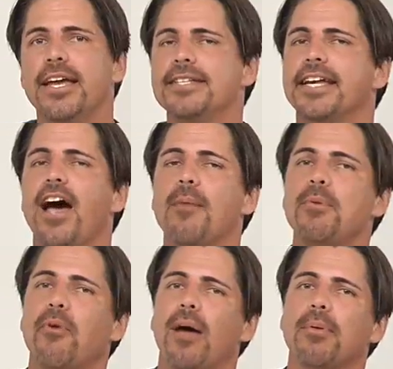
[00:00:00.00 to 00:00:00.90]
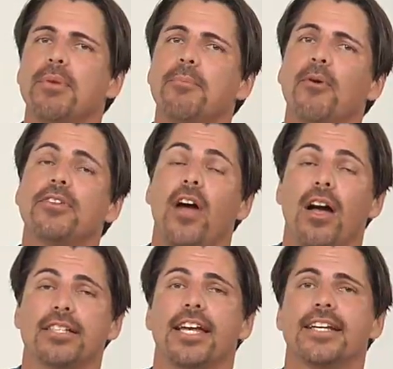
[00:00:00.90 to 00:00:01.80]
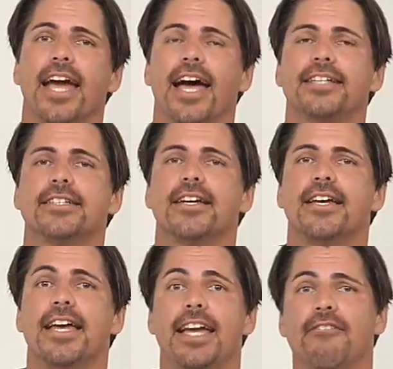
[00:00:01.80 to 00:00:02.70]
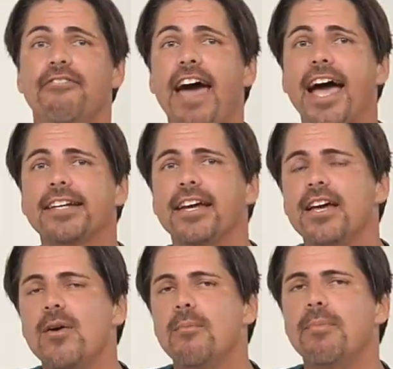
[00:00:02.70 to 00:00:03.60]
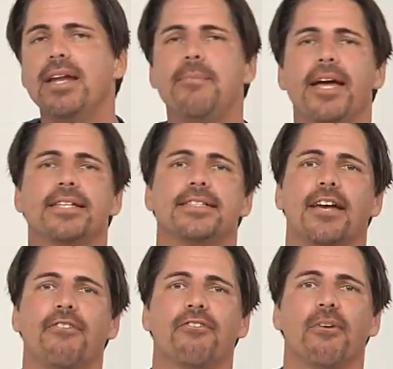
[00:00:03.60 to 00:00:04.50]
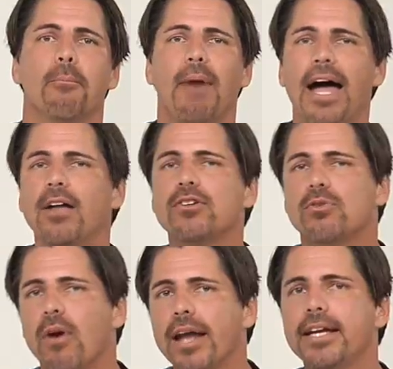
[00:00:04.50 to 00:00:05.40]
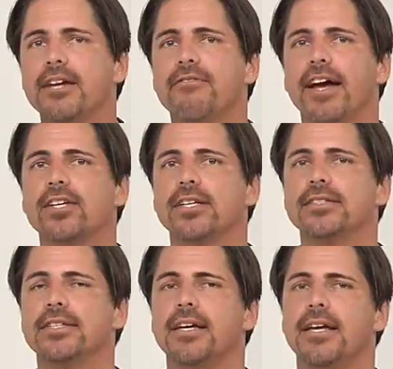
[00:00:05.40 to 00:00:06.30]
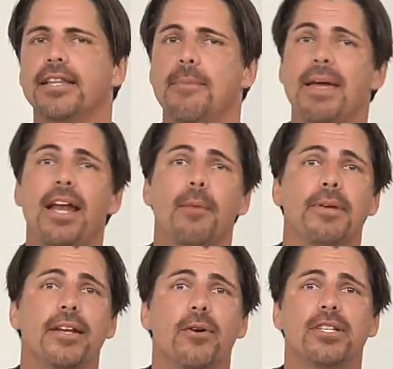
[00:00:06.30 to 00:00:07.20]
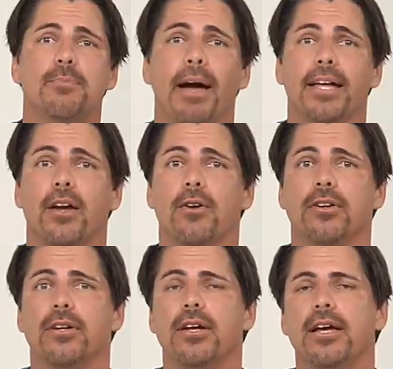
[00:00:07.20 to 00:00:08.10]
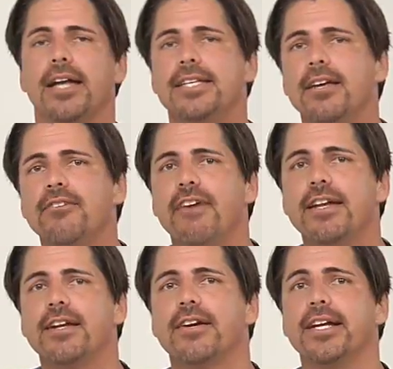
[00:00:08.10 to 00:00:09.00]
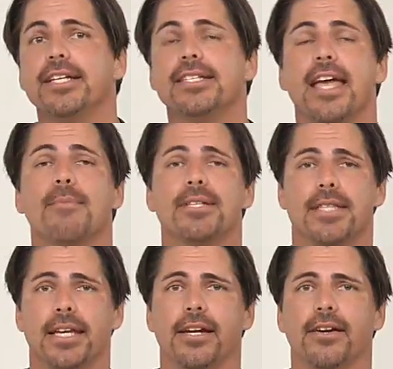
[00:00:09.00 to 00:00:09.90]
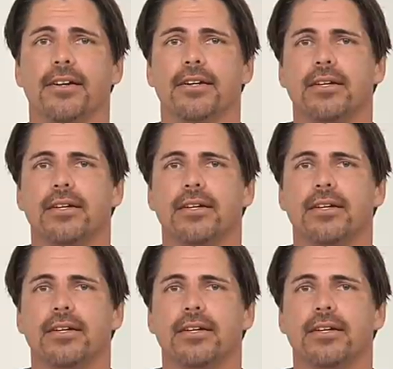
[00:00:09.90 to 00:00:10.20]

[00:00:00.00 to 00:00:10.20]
is a common problem in both dogs and cats. In fact, many pets suffer from mild chronic infections that may not be noticed by an owner until a veterinarian examines the ear.